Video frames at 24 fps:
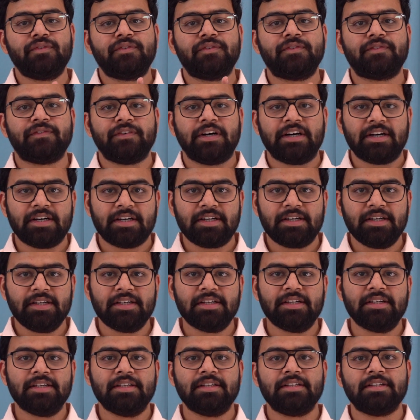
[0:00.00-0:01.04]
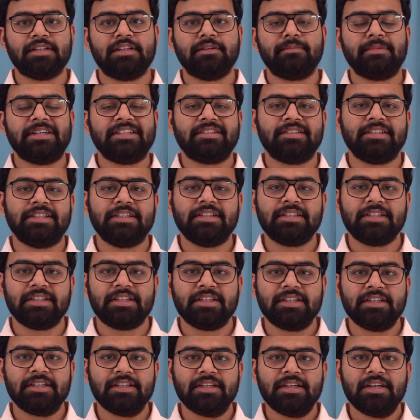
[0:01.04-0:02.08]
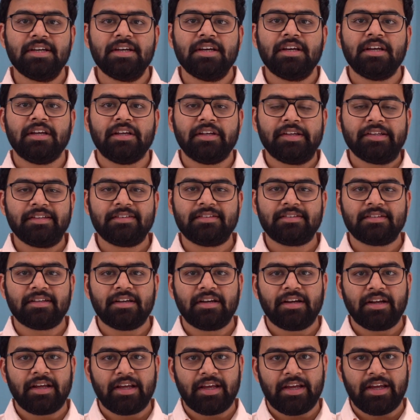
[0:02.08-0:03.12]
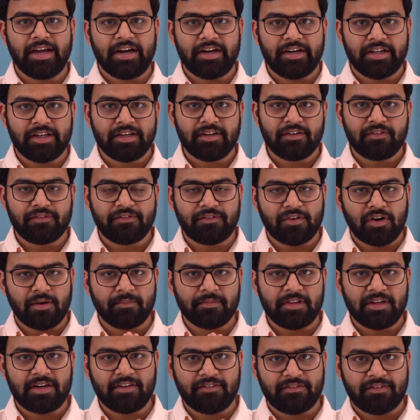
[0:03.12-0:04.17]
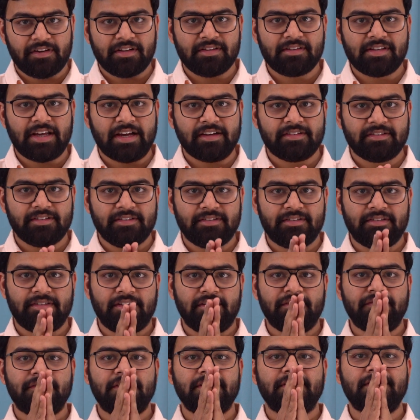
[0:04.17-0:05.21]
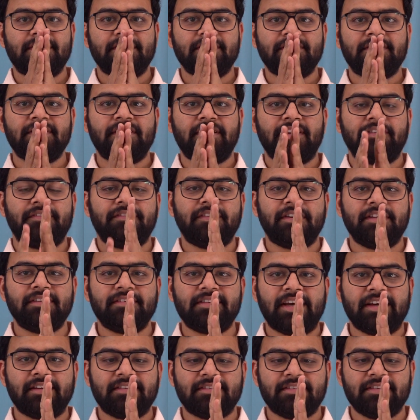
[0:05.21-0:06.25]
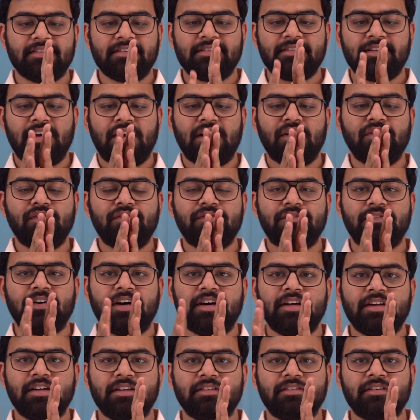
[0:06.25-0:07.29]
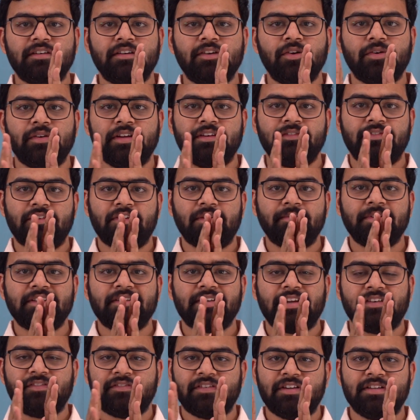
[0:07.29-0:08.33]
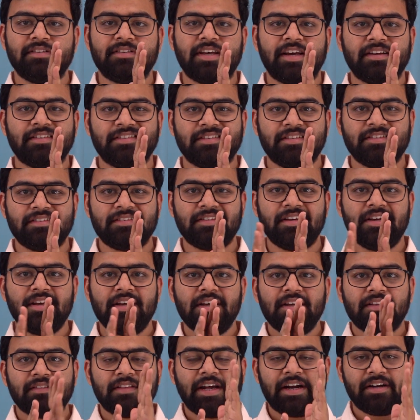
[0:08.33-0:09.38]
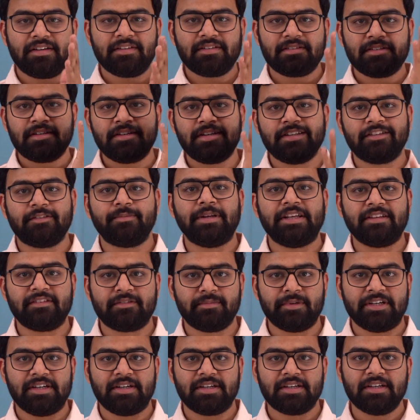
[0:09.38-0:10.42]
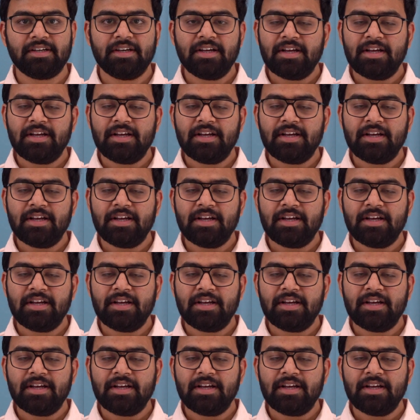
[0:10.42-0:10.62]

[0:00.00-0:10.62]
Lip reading: far the machinery is getting from the reference axis. If this is the reference axis, how far is it going from its reference axis? That is the displacement.